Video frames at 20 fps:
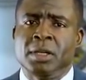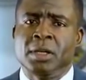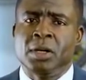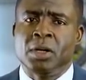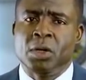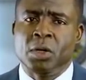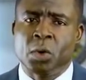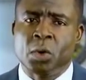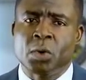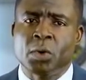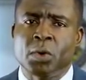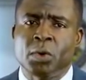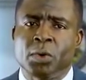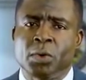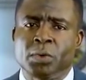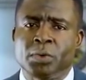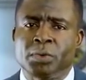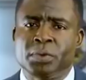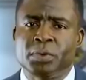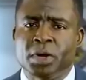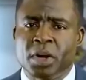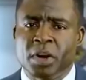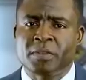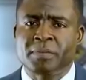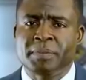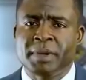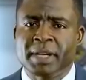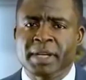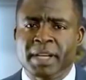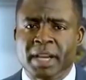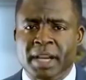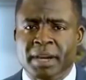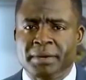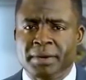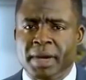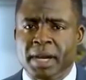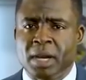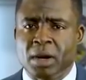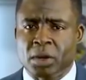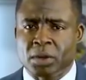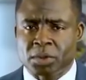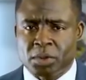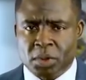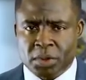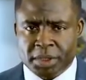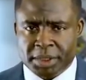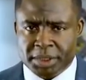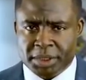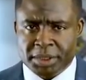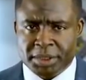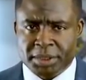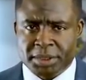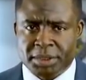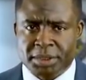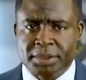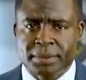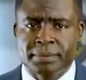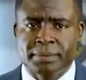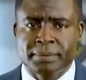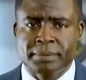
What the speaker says: local government area authorities.